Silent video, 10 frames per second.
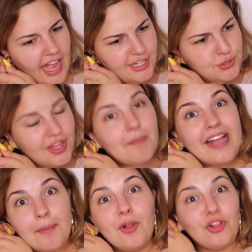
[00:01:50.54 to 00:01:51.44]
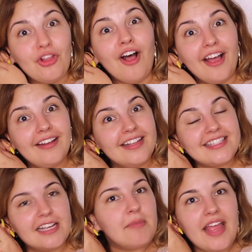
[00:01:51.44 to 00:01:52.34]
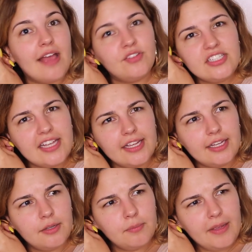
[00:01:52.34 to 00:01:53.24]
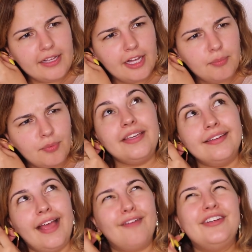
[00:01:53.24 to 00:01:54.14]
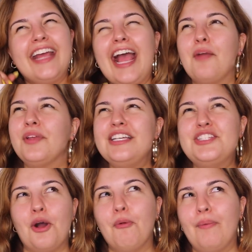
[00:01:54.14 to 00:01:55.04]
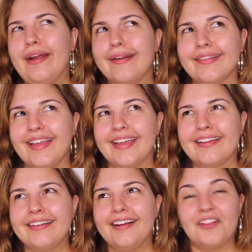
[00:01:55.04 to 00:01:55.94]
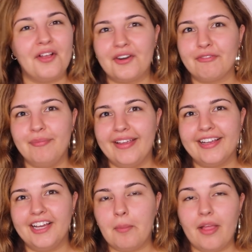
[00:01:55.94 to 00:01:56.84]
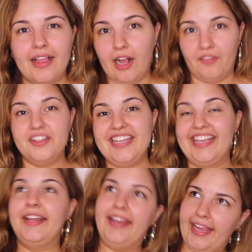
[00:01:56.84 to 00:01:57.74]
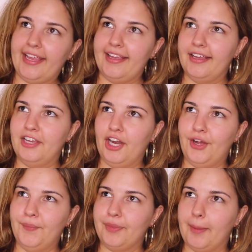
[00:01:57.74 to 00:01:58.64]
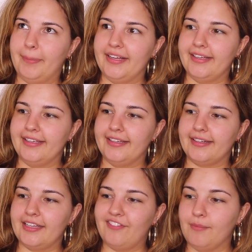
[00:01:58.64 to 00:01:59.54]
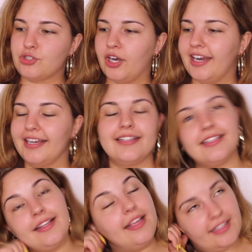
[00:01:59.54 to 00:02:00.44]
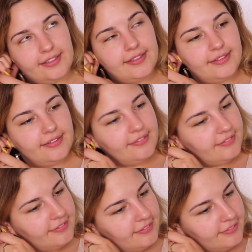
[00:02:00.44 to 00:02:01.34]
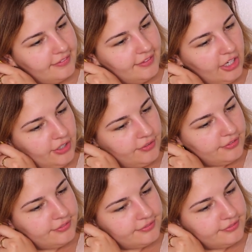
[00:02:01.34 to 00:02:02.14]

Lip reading: I do that makeup a lot. That's like my everyday makeup. I mean, every day I really don't wear like a lot of makeup, like on the day to day, you know? But if I'm trying to like, you know,